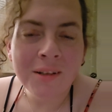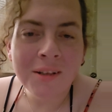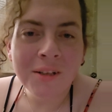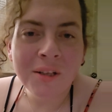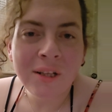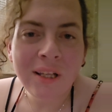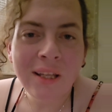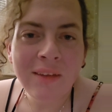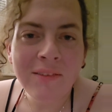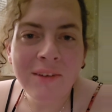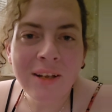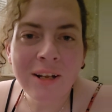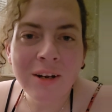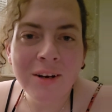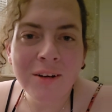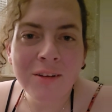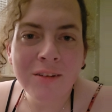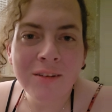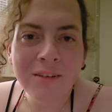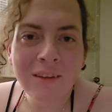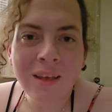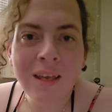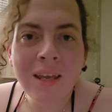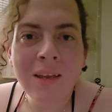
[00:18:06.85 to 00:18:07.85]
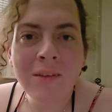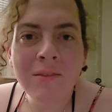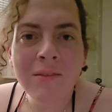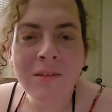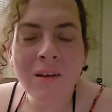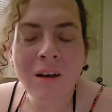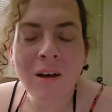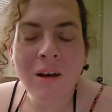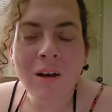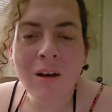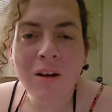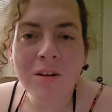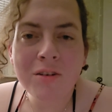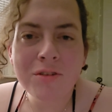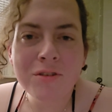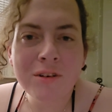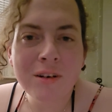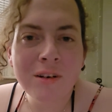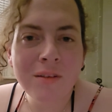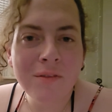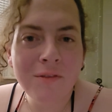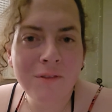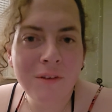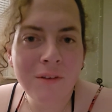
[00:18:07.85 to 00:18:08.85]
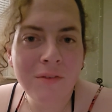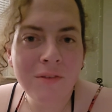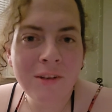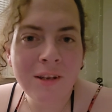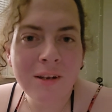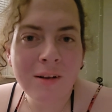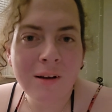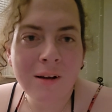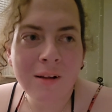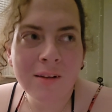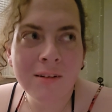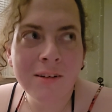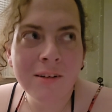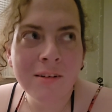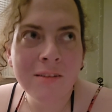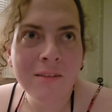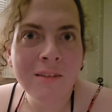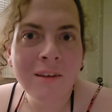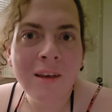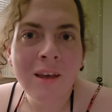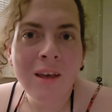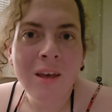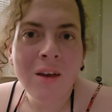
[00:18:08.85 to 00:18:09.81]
leaving her slaves $150,